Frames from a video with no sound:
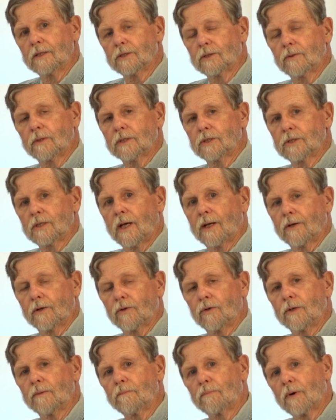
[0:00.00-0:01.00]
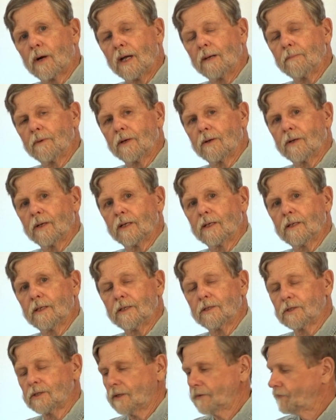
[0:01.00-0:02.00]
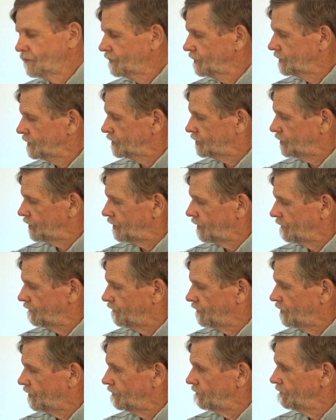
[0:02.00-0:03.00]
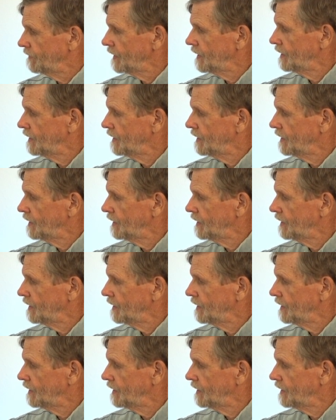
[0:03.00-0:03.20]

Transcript: so it's not a good primary adhesive for the Geofoam